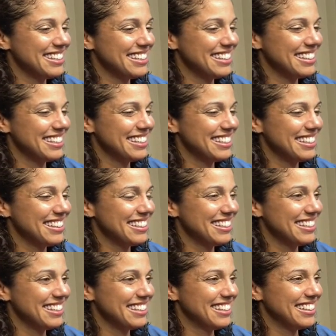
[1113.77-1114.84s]
Up to drink
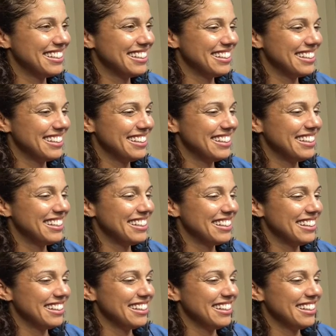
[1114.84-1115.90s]
coffee with the
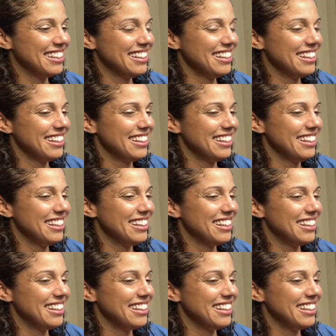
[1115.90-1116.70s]
staff. Sometimes